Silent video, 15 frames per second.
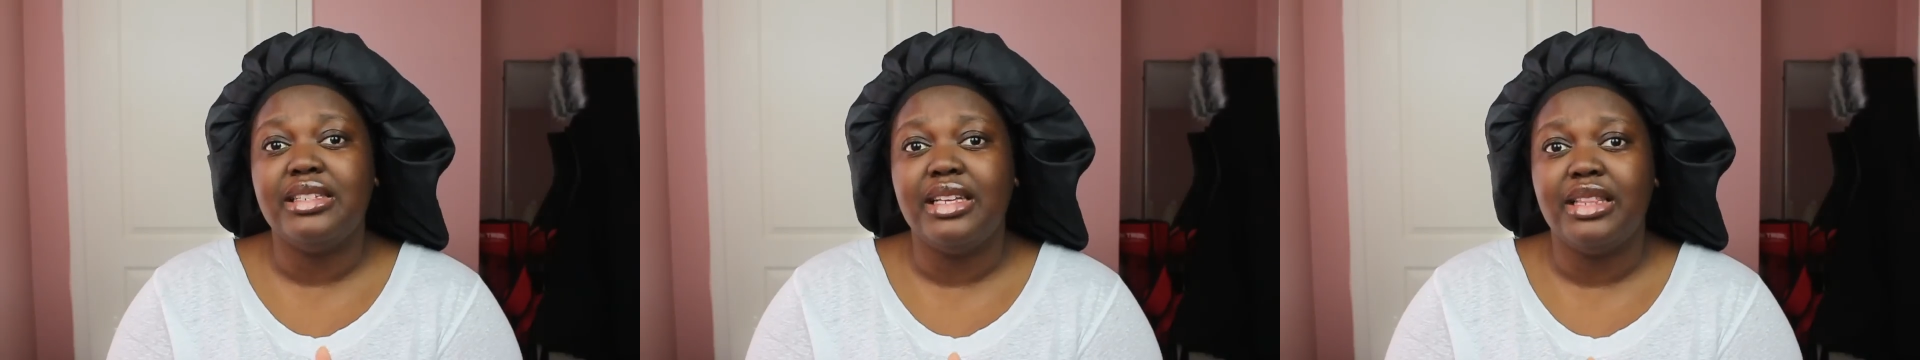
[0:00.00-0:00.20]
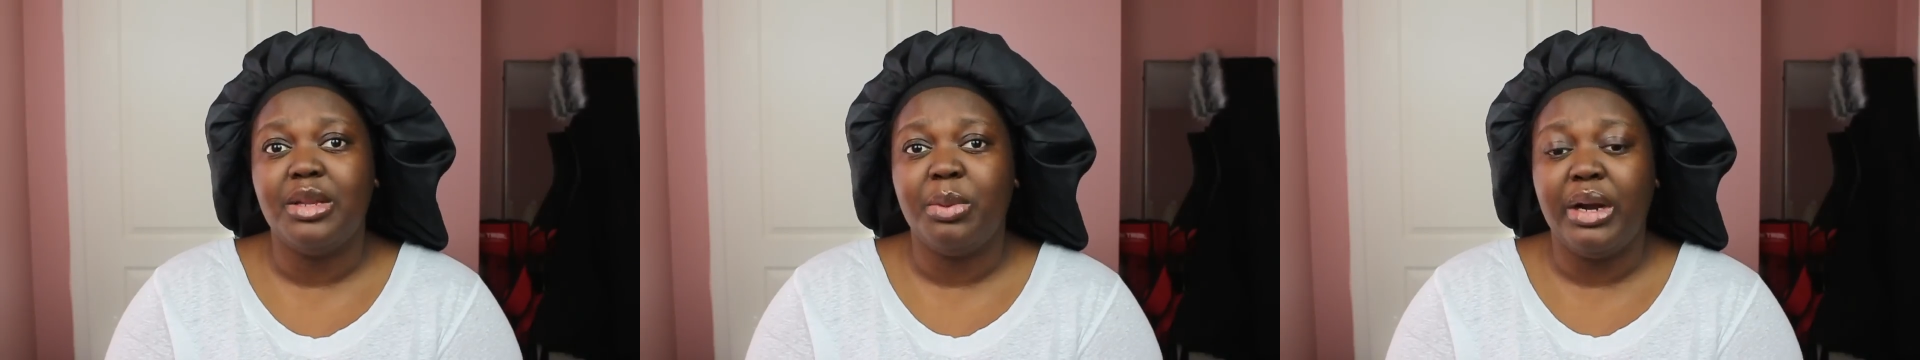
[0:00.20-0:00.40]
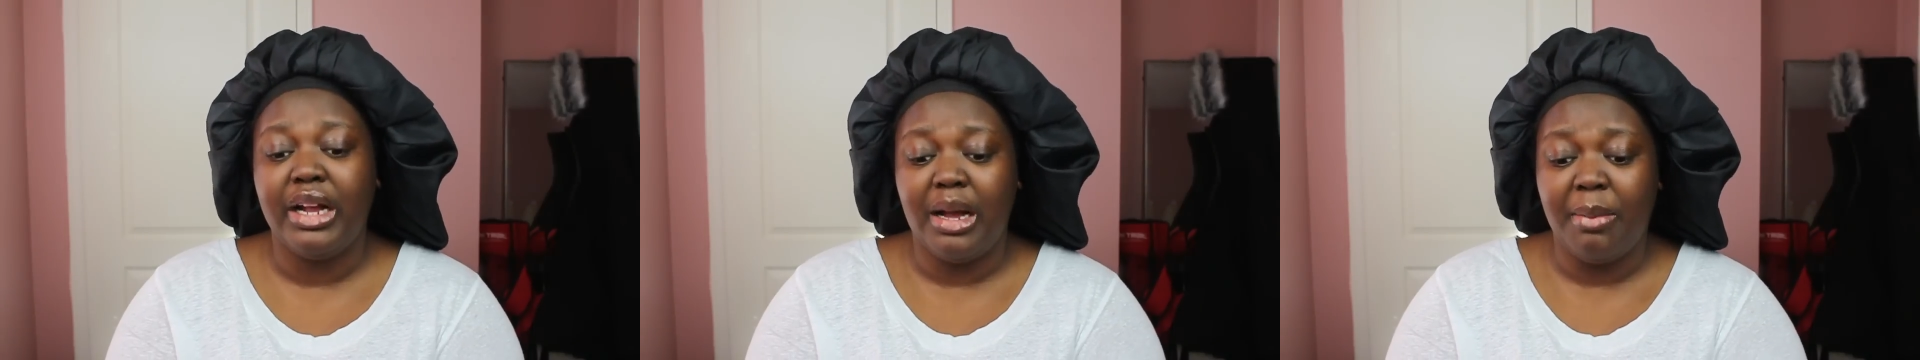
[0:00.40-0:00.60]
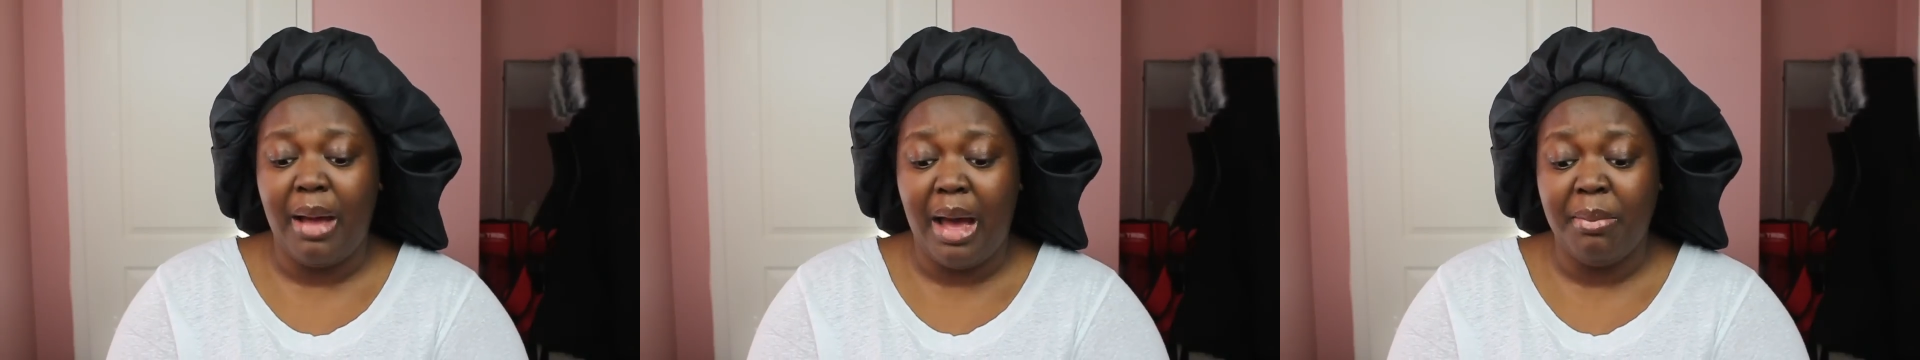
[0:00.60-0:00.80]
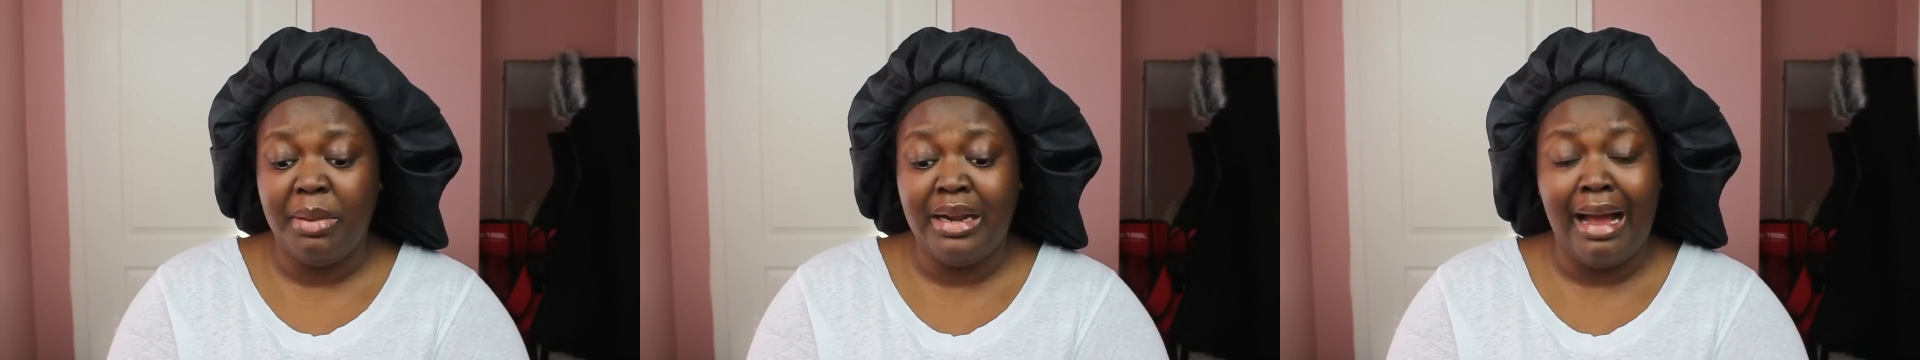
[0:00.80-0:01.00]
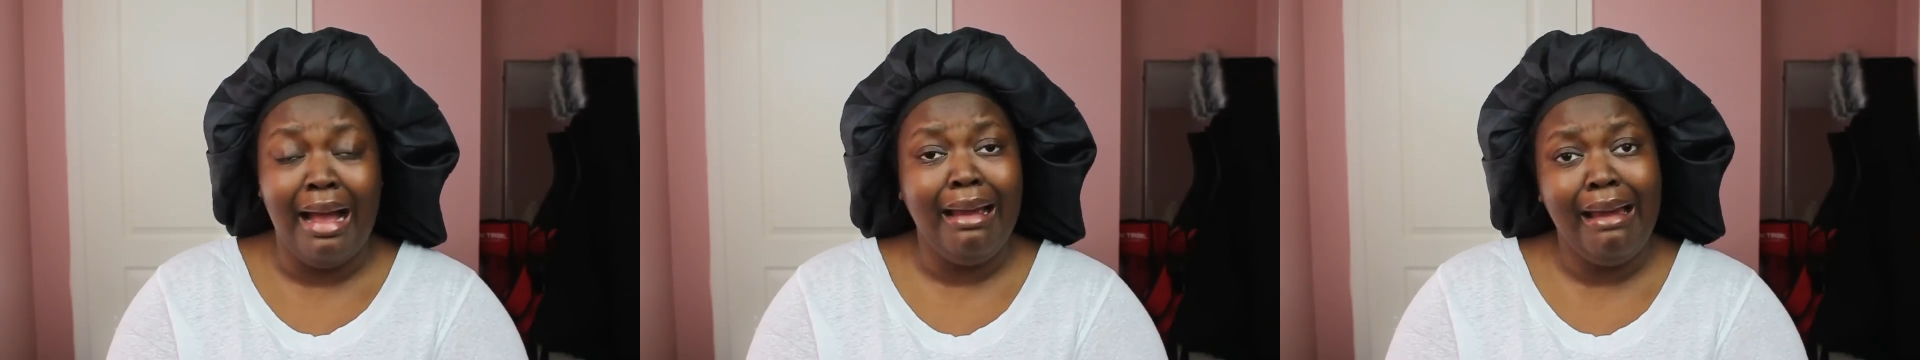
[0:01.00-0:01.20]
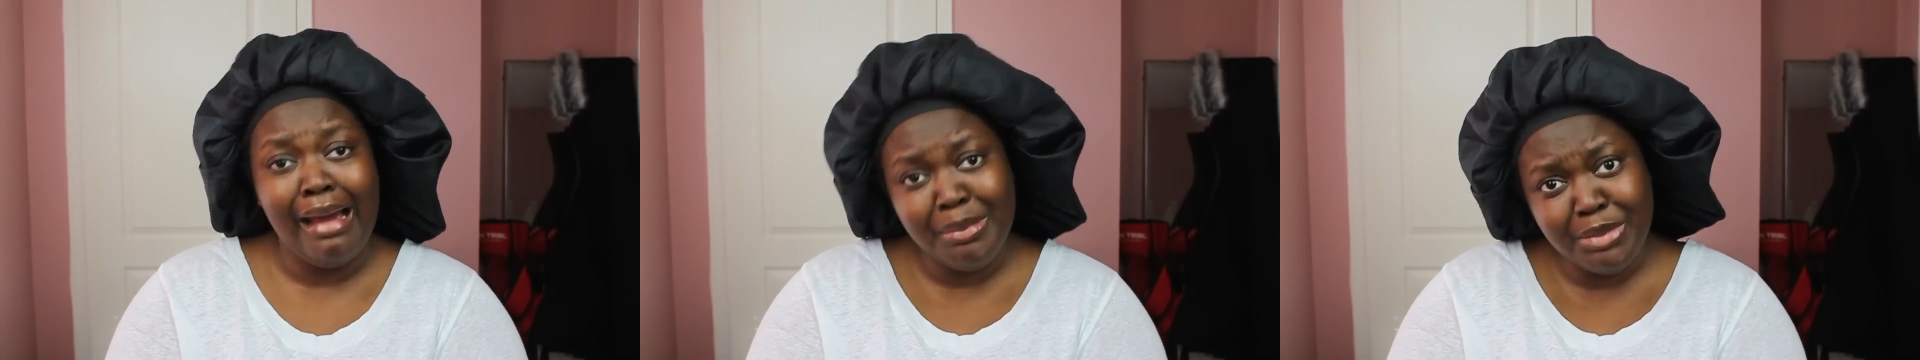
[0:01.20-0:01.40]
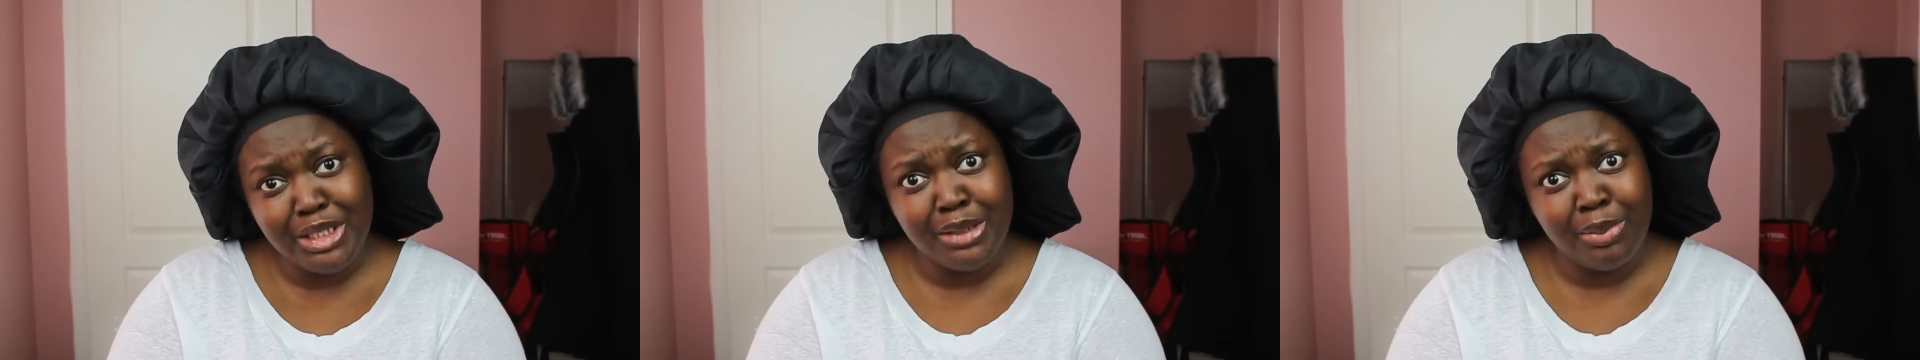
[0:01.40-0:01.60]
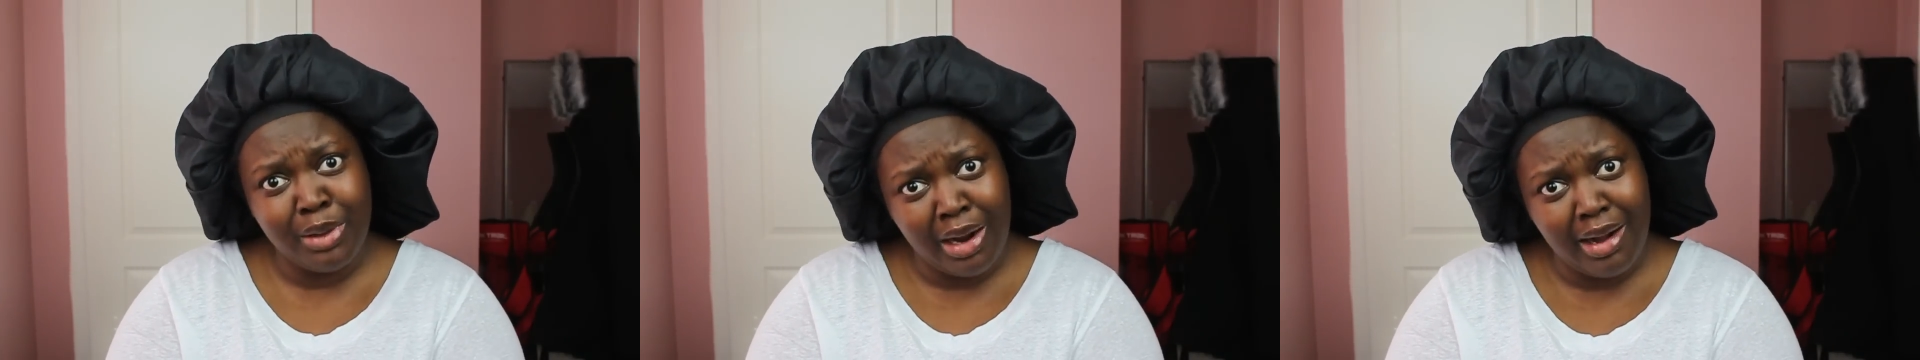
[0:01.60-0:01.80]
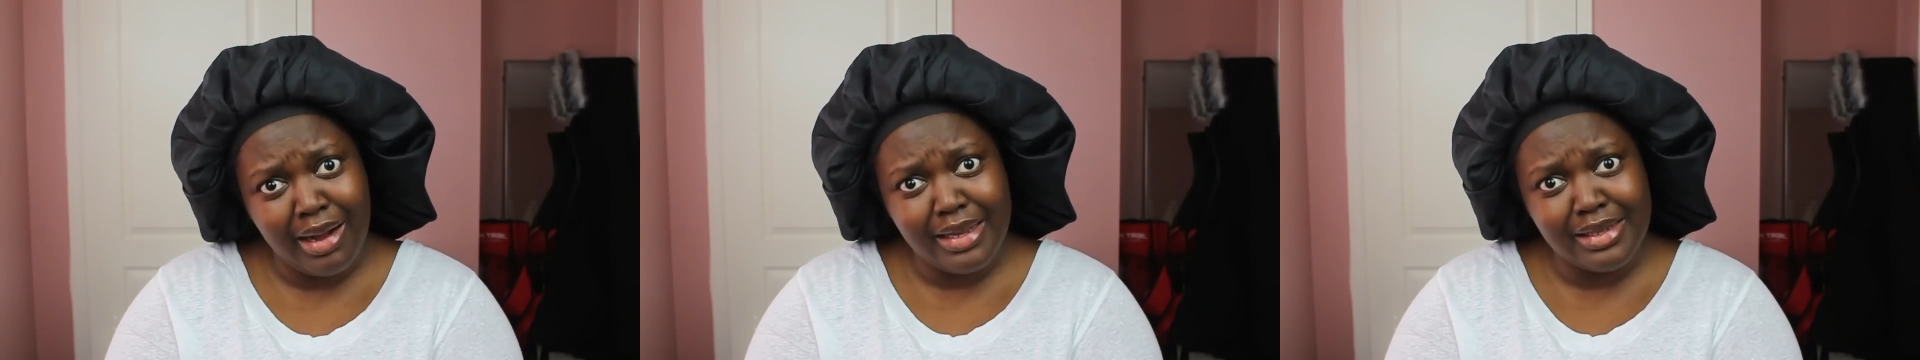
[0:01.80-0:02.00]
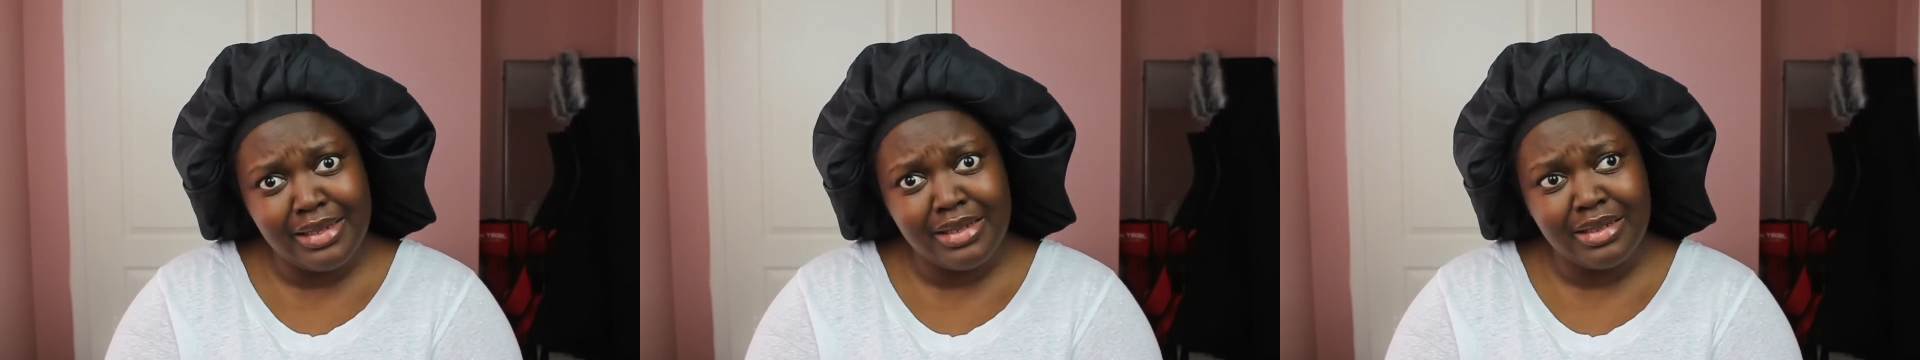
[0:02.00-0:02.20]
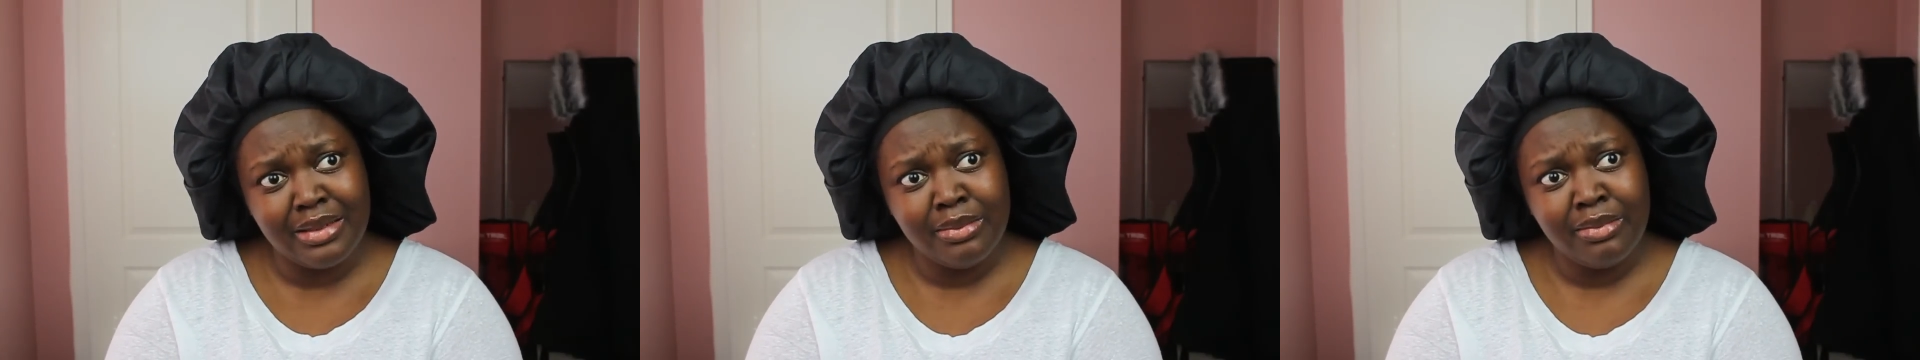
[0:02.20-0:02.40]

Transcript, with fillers: that the breakup happened. I am surprised.